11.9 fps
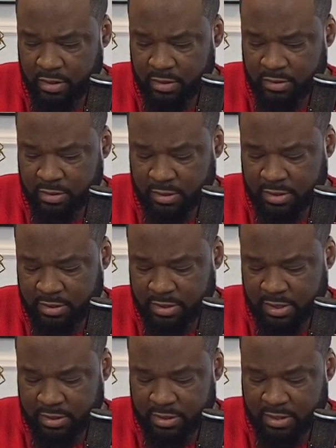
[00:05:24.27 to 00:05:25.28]
So let's
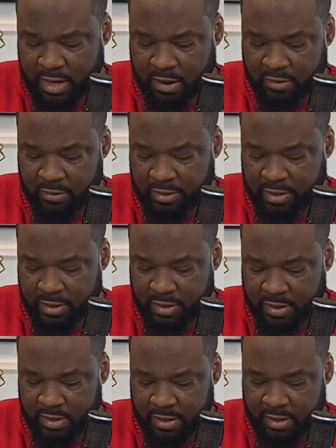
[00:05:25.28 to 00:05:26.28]
take this out.
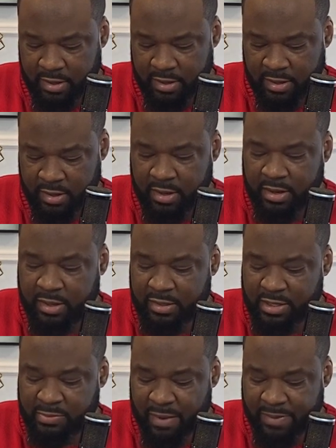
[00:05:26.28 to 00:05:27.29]

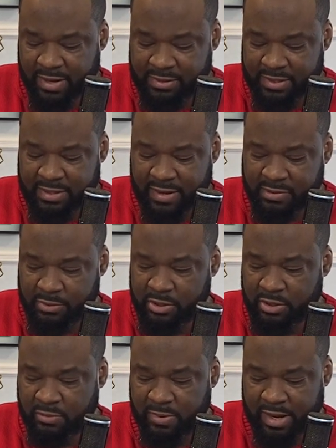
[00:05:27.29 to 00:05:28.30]
This battery pack does have some
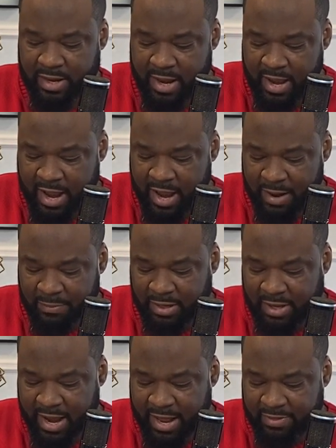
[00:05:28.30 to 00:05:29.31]
good weight, and I'm
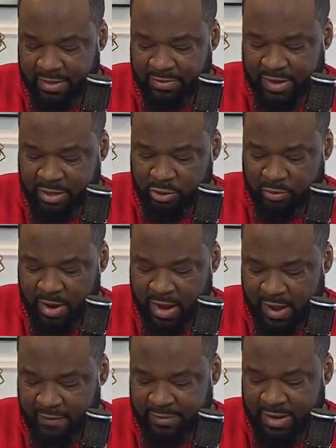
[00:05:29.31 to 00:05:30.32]
glad that they do
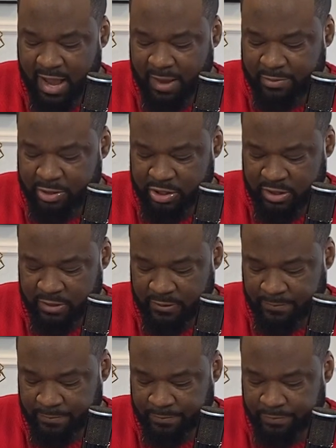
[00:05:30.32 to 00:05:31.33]
have the option
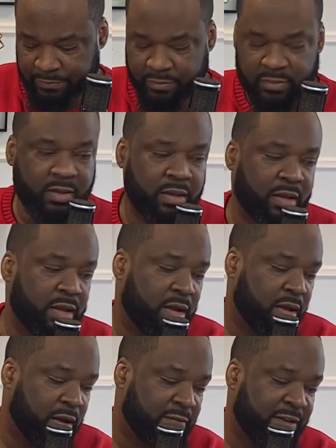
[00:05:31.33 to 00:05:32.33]

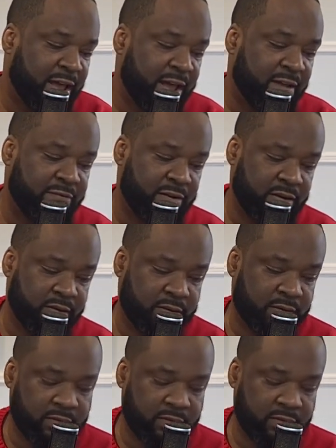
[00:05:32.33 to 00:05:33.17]
of having